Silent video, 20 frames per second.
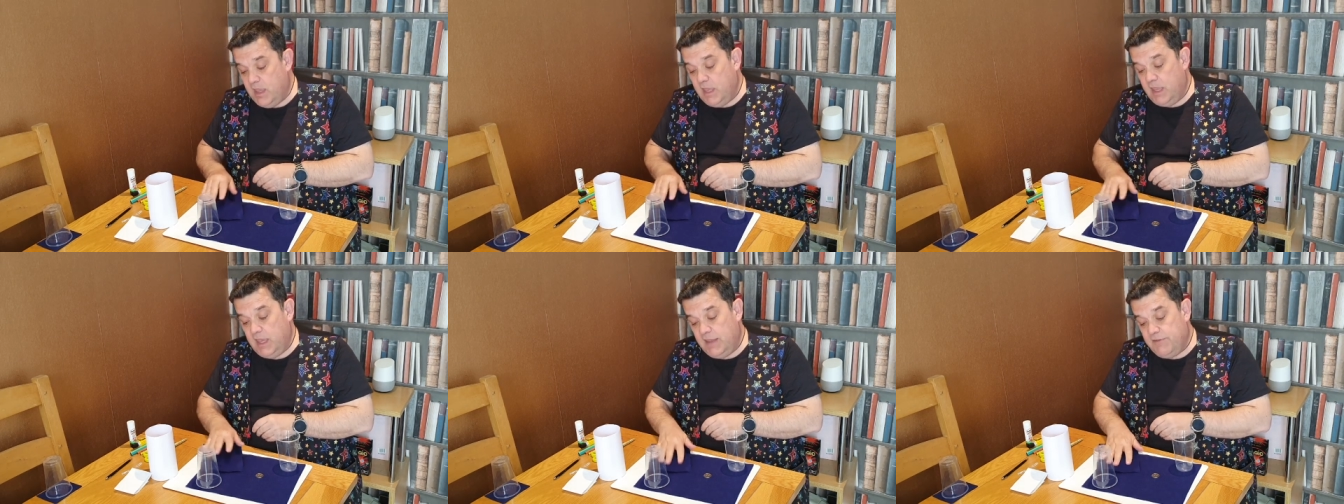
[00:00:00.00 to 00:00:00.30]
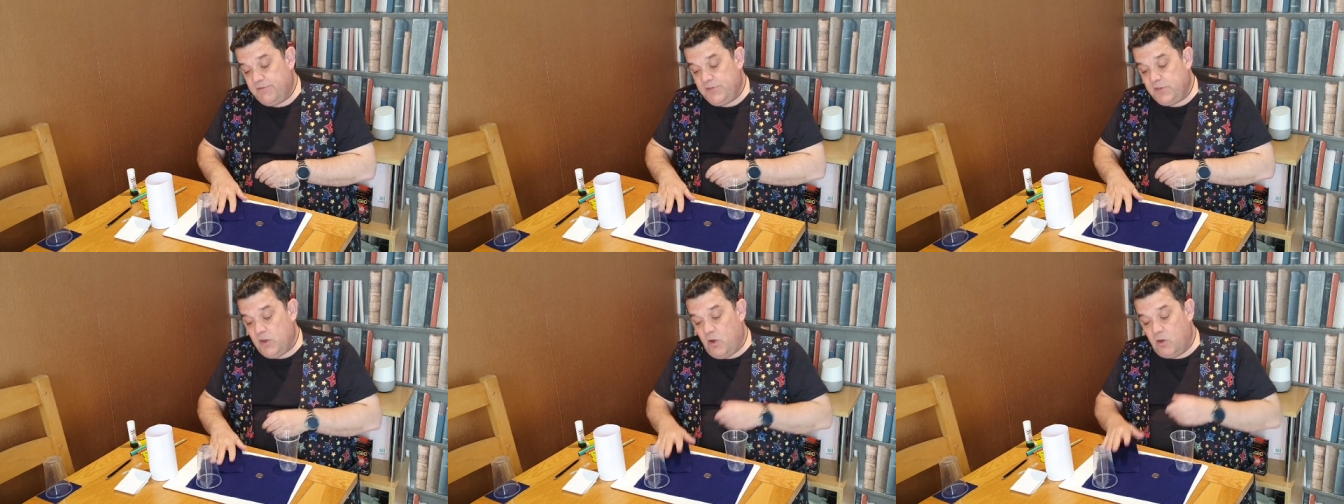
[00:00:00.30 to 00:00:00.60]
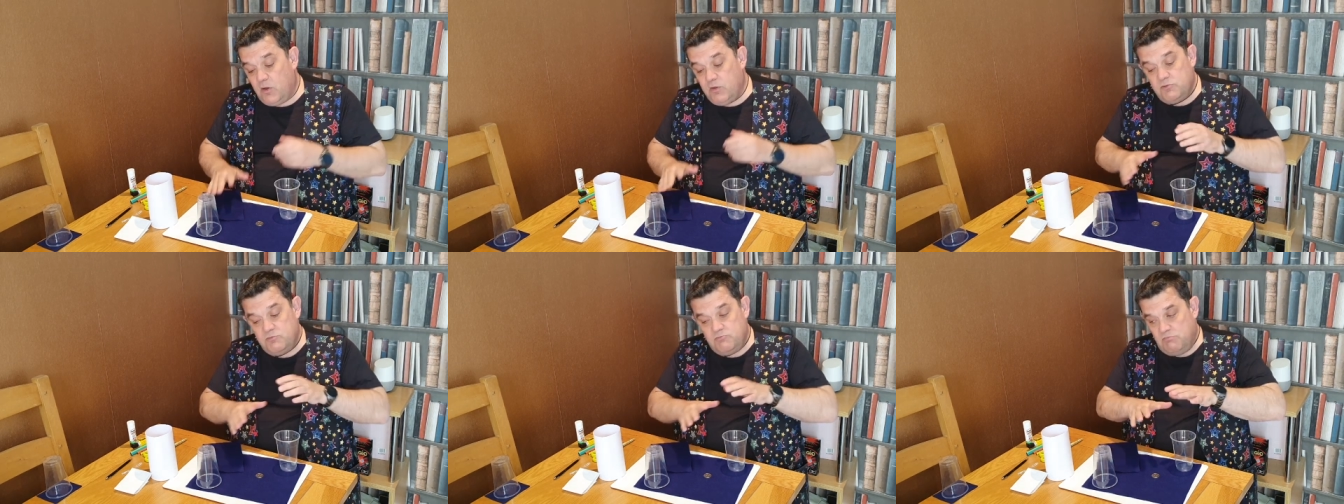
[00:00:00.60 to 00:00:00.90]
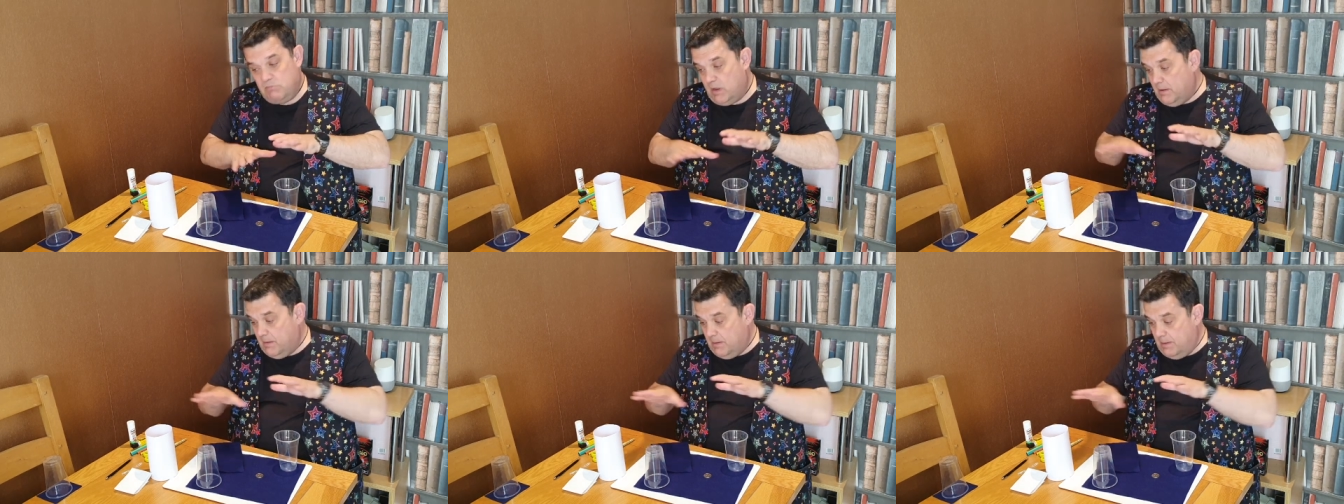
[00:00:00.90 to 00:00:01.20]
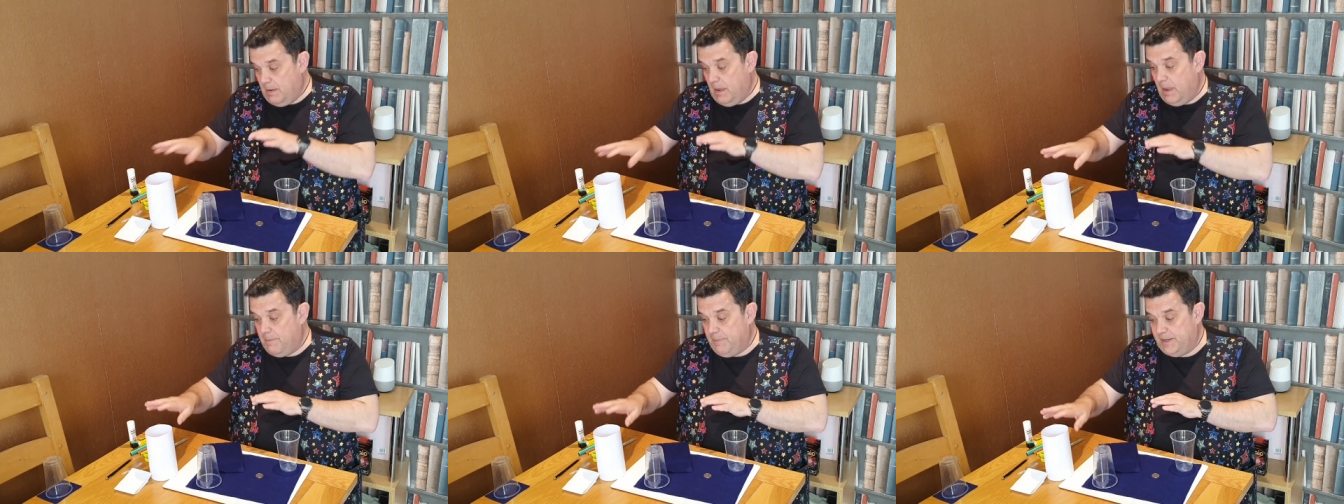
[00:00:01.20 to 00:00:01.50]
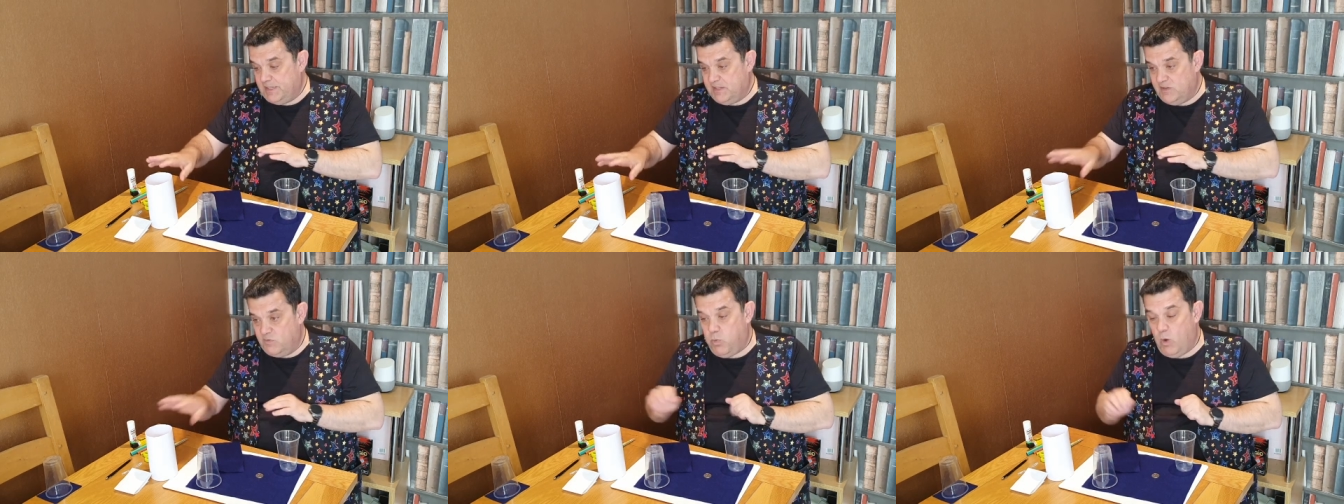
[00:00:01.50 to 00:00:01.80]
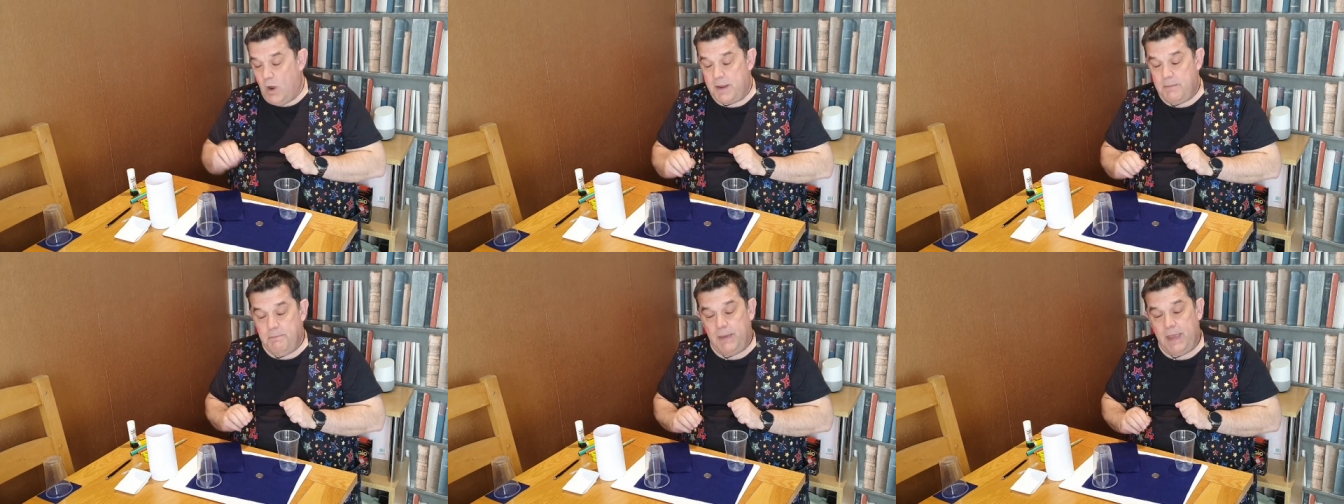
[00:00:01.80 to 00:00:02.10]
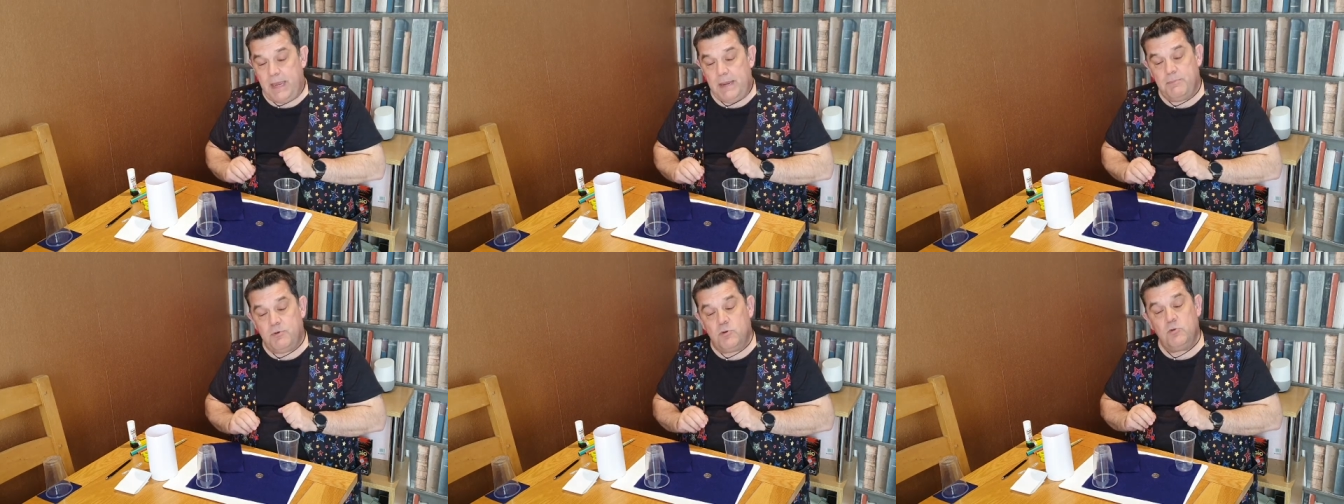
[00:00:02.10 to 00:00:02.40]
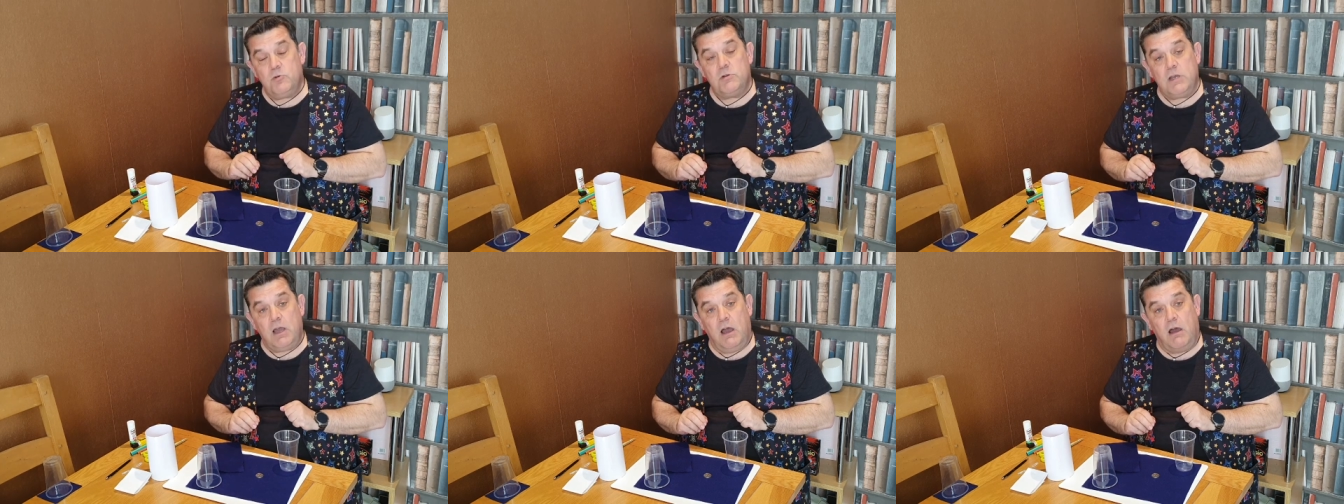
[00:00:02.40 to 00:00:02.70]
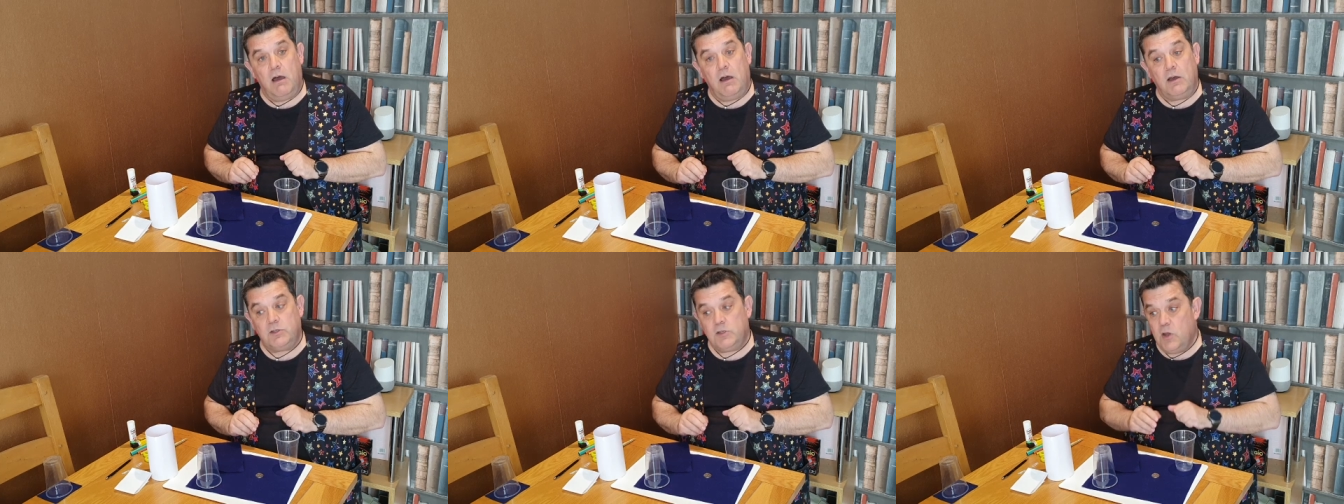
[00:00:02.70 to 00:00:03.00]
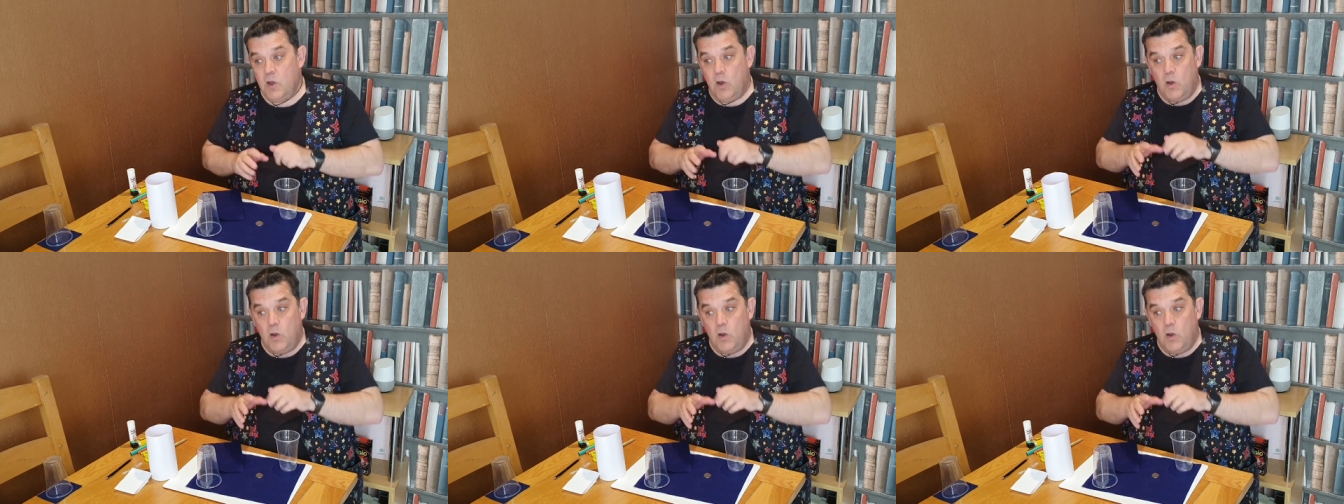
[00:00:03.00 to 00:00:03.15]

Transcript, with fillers: If not, a piece of white paper or card,